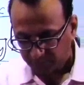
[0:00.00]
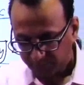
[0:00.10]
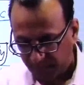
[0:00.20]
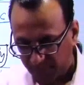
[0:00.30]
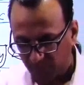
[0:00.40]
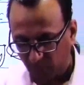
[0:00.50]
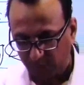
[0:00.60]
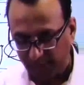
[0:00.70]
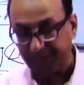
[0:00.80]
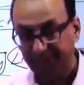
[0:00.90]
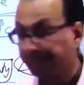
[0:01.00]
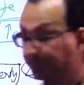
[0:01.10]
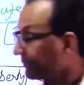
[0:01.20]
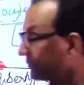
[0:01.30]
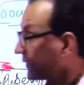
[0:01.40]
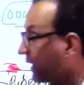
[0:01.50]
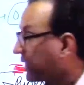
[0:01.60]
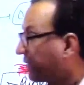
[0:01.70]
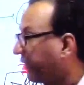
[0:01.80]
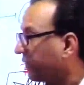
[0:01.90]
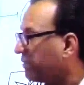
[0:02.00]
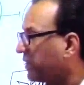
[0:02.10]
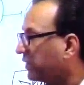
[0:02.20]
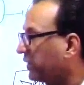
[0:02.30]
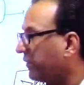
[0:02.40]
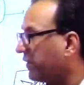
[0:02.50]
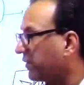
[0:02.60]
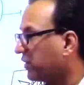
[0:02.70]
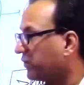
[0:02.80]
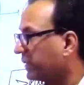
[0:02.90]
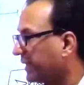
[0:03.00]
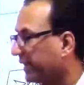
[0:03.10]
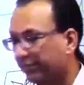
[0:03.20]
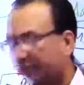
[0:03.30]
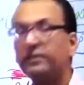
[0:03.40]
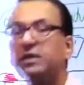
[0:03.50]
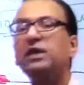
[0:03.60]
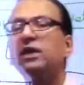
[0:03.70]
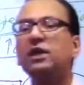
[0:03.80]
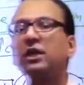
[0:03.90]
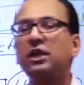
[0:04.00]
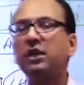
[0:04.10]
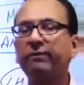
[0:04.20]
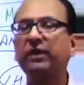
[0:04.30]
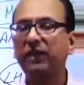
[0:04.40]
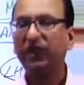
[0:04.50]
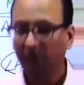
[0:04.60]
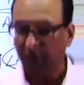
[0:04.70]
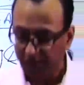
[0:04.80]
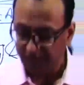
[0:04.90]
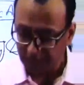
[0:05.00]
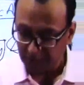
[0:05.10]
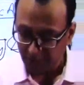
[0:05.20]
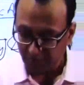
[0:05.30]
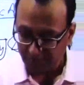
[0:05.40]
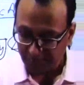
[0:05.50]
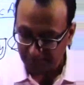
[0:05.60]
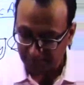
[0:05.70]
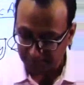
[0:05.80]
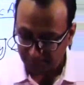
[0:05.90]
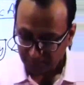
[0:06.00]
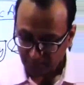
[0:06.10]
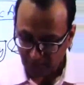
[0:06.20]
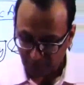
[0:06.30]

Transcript: primary oocyte in the 5th month of intrauterine life, but they were degenerating. Now